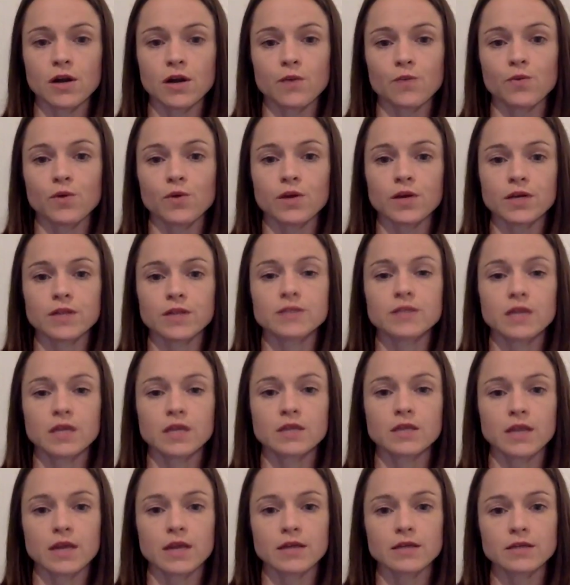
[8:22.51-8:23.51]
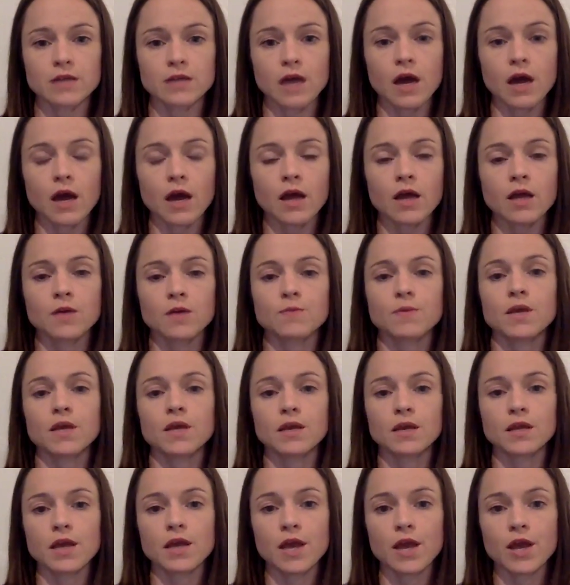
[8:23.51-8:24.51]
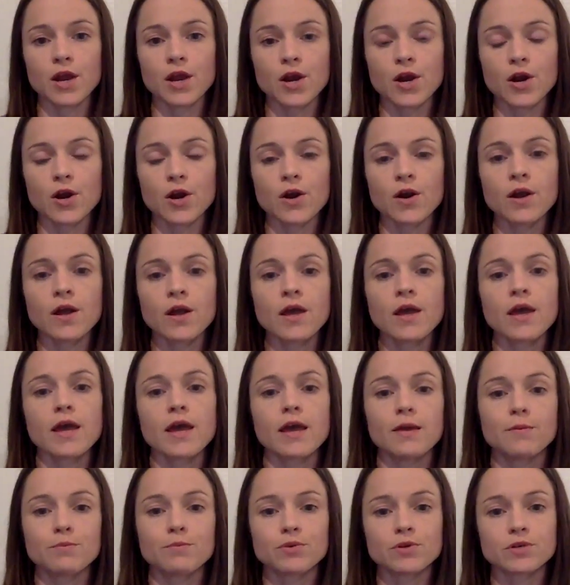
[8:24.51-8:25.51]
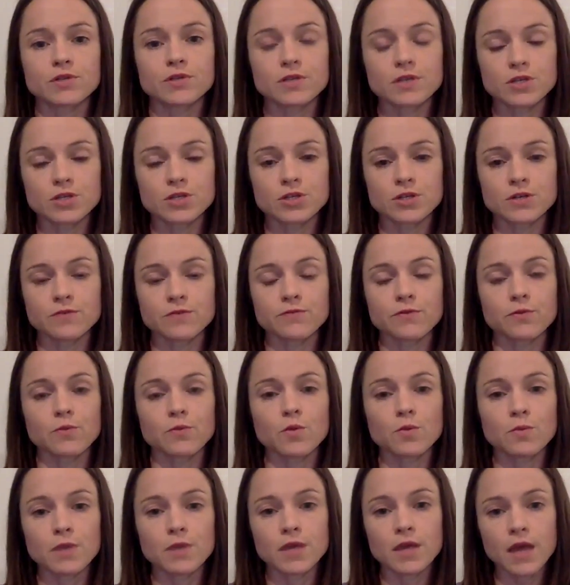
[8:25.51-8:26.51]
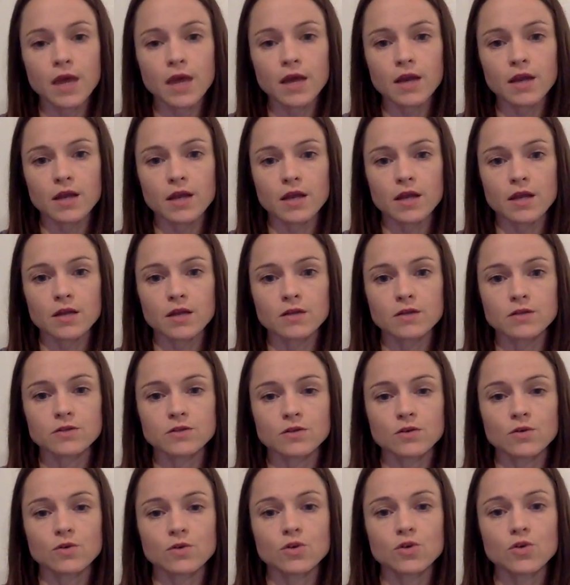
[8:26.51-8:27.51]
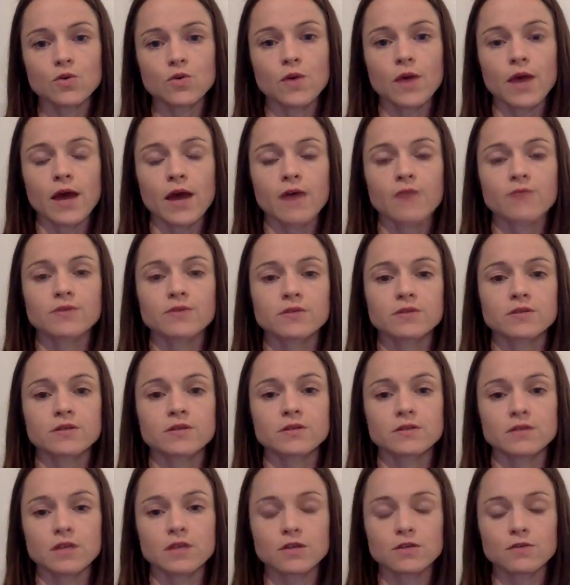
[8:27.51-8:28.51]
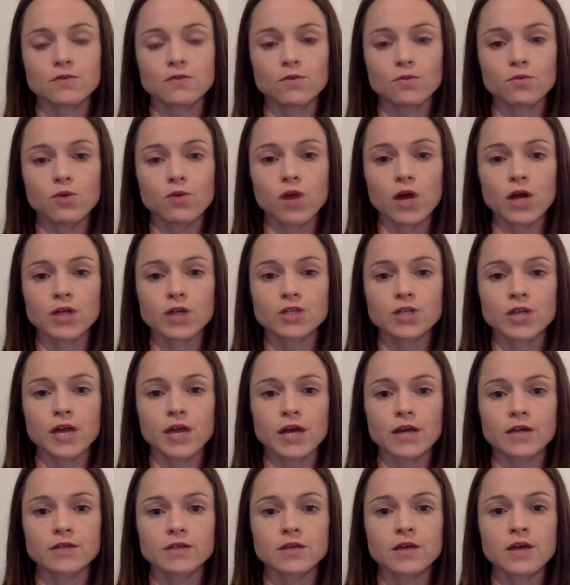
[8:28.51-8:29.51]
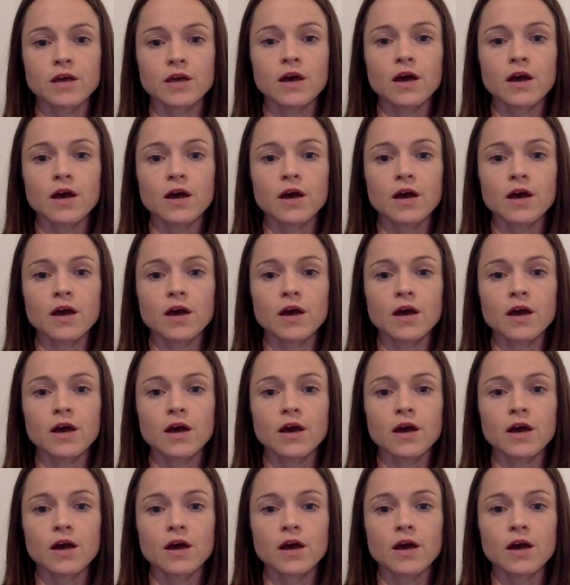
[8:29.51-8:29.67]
And we're going to take that time and care and precision from the beginning so you have a successful project